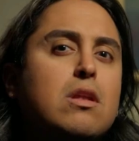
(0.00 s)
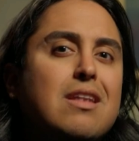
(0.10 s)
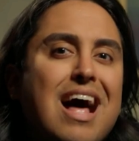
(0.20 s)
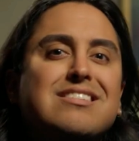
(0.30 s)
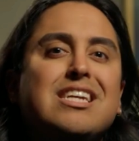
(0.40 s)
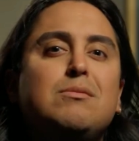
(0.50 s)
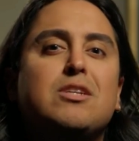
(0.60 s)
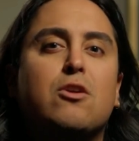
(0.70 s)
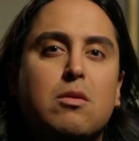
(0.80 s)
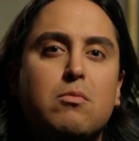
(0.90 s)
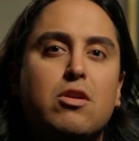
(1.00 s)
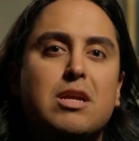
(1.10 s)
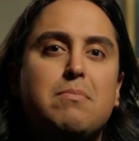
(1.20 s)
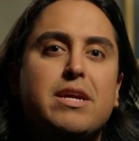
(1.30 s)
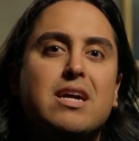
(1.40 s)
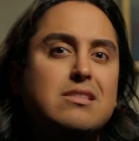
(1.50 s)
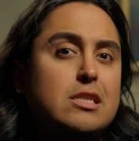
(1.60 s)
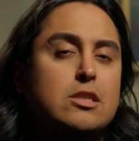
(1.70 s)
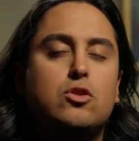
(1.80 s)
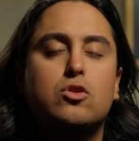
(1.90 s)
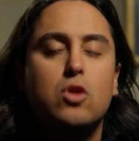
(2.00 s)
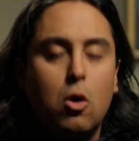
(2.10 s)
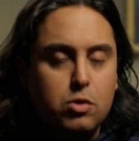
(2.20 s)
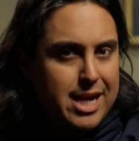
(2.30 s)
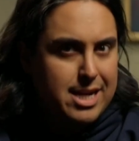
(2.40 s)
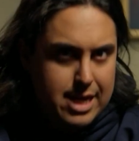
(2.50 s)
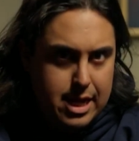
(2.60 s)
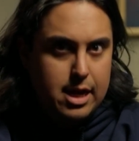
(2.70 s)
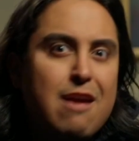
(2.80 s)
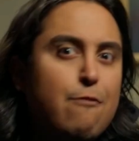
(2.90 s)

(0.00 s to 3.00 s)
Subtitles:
last names in our community because it's so tight-knit.